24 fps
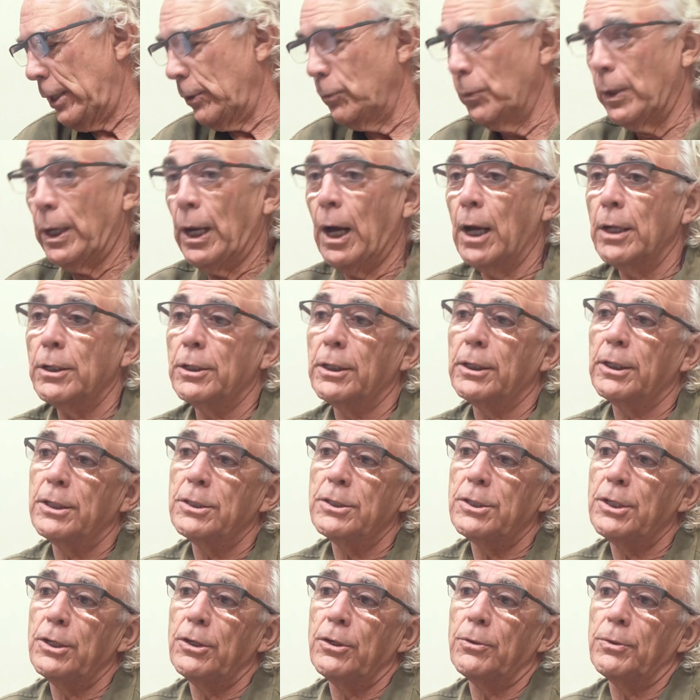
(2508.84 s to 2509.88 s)
went on to
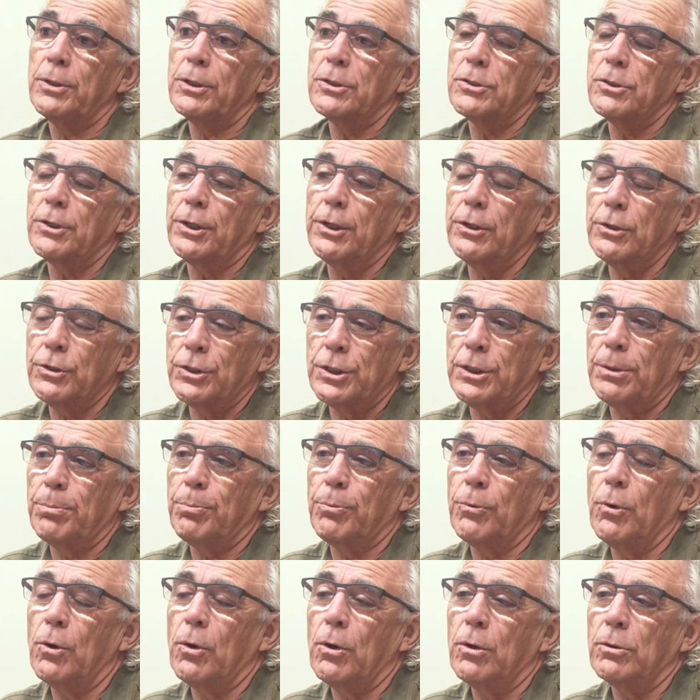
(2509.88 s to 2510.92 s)
continue in his leadership
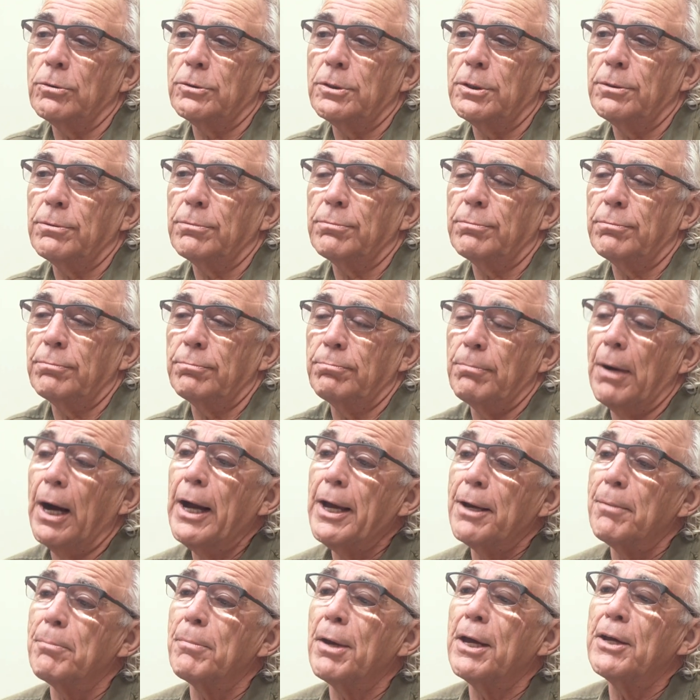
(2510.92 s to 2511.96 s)
role, to my
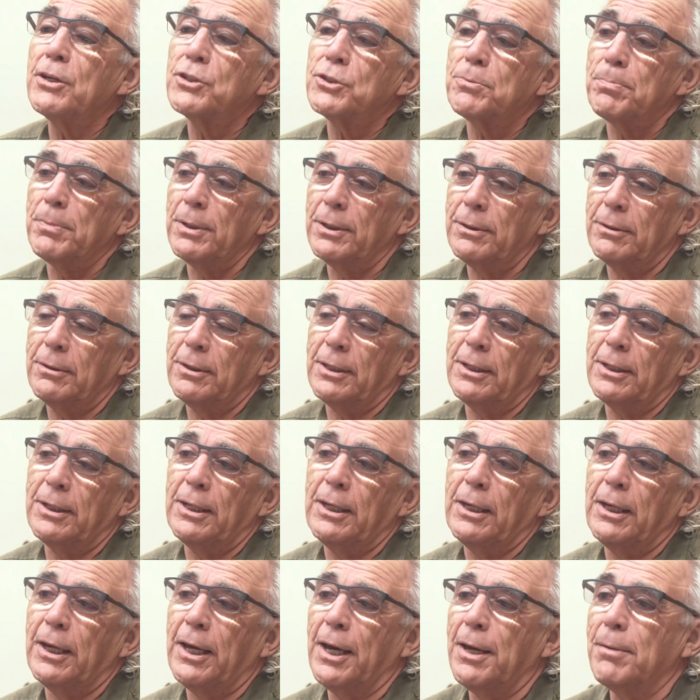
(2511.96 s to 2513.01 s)
amazement that
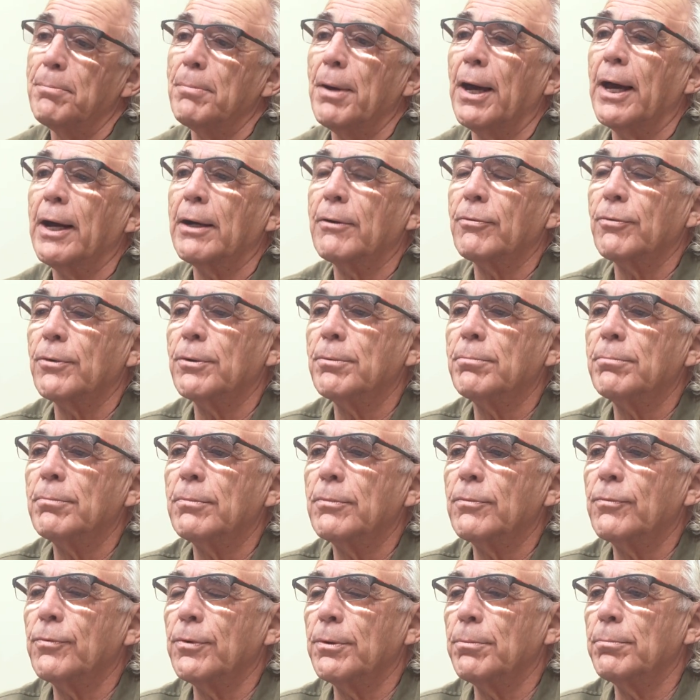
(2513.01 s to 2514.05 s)
he came back from
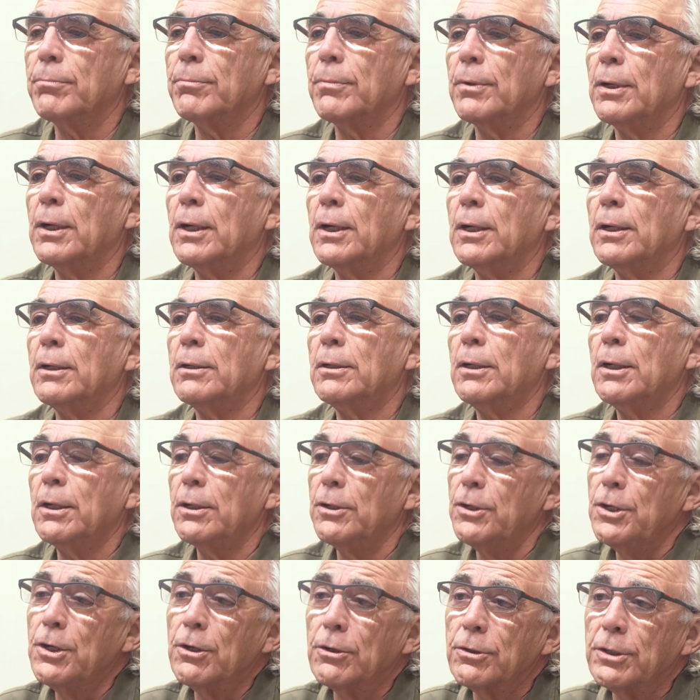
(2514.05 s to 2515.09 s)

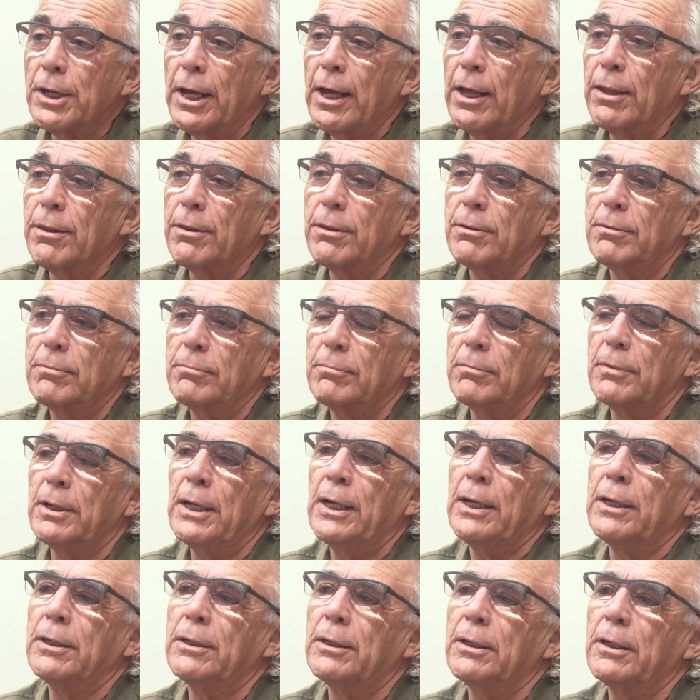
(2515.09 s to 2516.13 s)
near death.
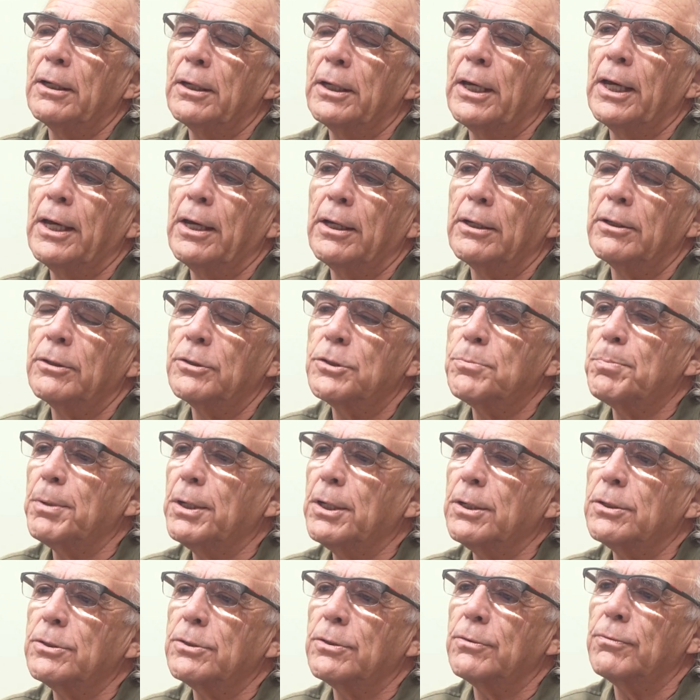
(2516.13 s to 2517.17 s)
And again, it's
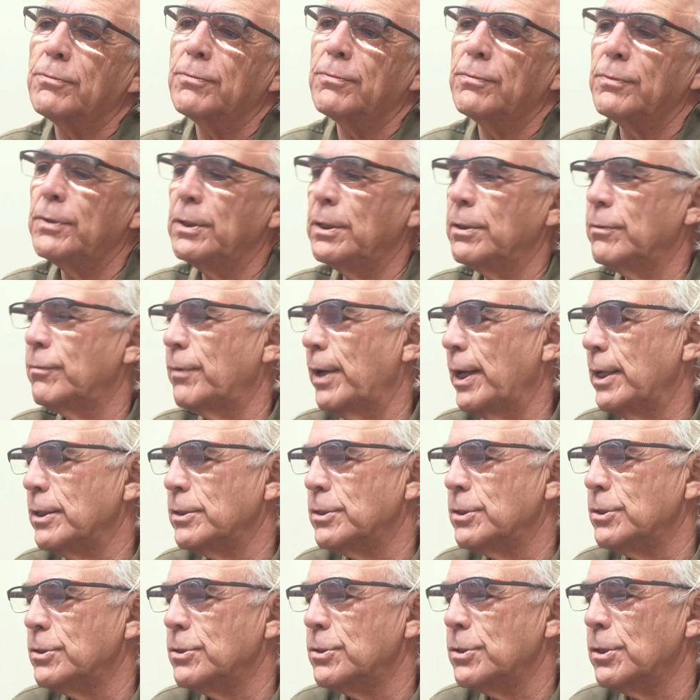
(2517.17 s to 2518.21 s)
because of the
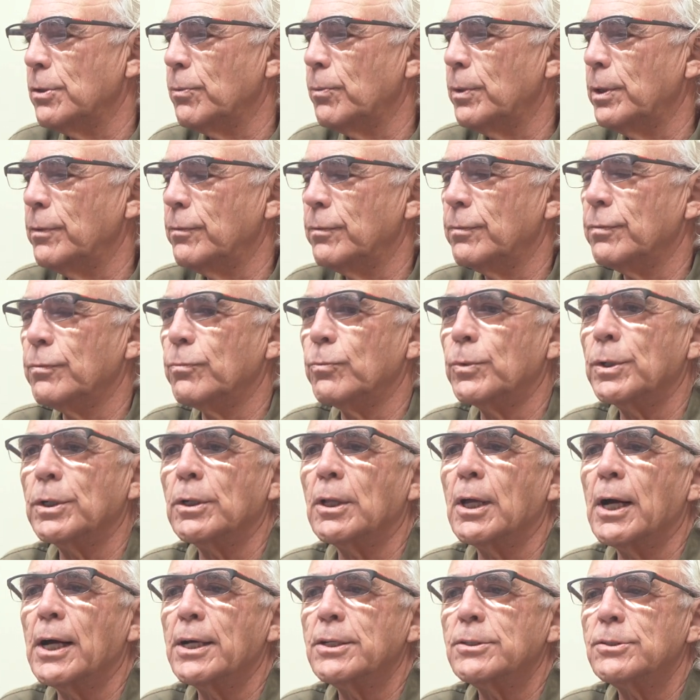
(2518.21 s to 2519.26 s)
advances that we've
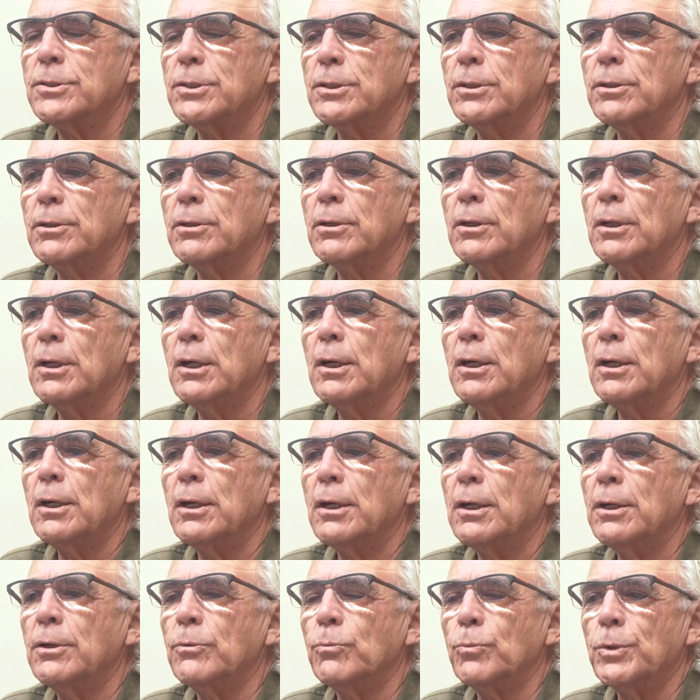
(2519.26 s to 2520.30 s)
realized in
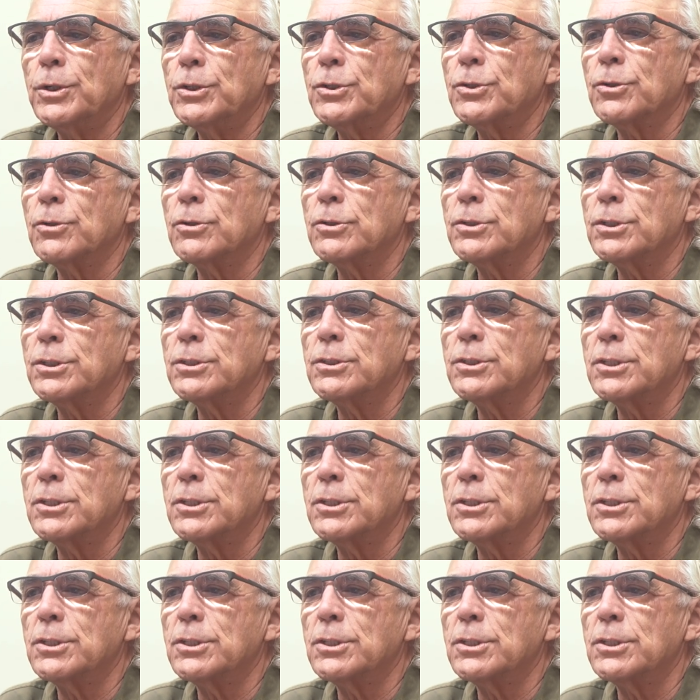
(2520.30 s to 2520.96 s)
research and